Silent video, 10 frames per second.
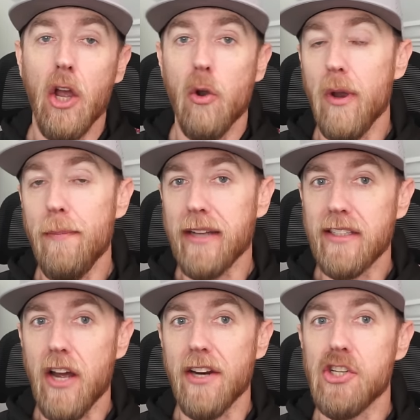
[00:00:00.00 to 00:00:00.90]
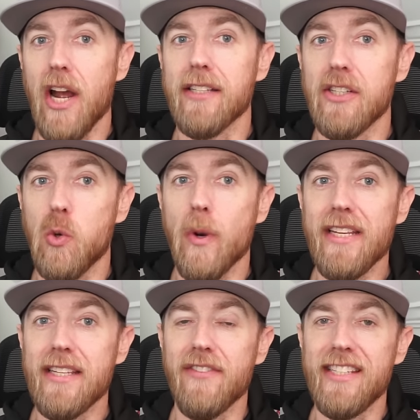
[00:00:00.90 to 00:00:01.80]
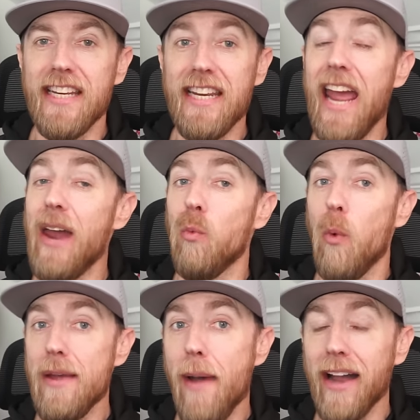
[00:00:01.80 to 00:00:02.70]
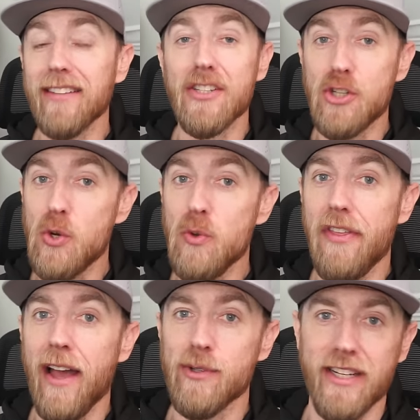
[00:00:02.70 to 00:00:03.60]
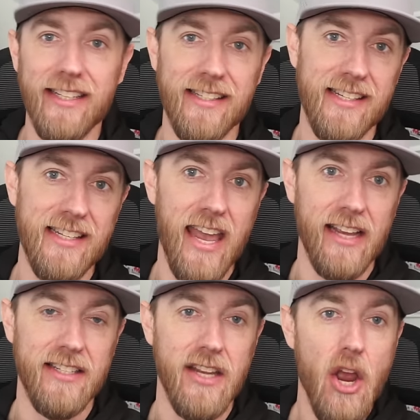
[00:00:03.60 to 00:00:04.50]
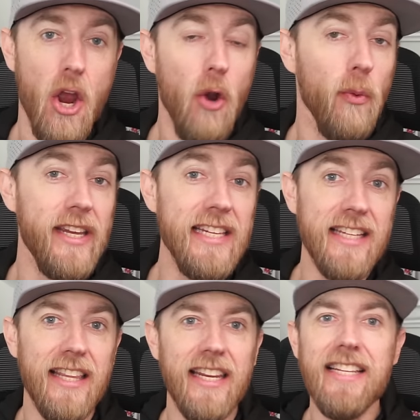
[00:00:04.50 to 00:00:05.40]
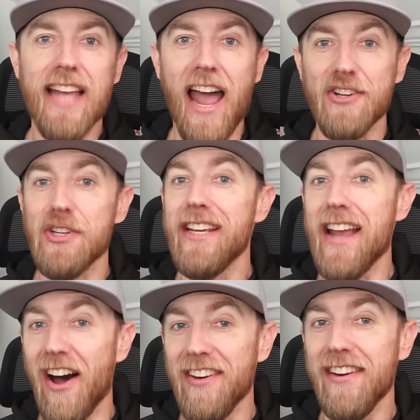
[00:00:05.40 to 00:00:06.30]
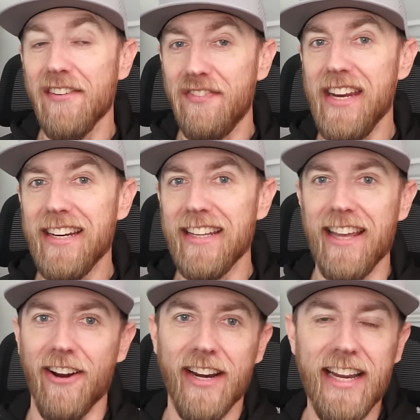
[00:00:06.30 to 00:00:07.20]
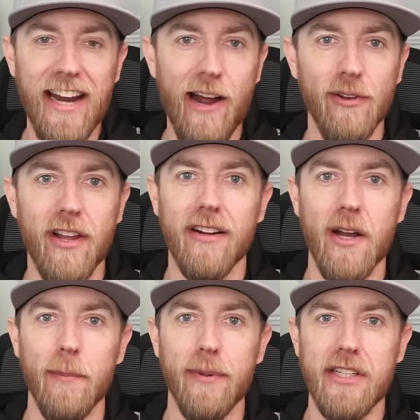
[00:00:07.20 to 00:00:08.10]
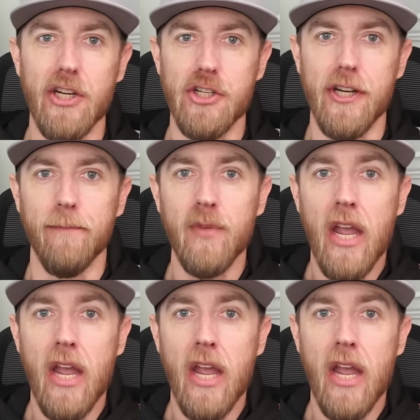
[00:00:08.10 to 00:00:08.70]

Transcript: going back to Donnie Schatz in 2017 and way back to 2006. Ricky said that he's actually undefeated there in Outlaw competition.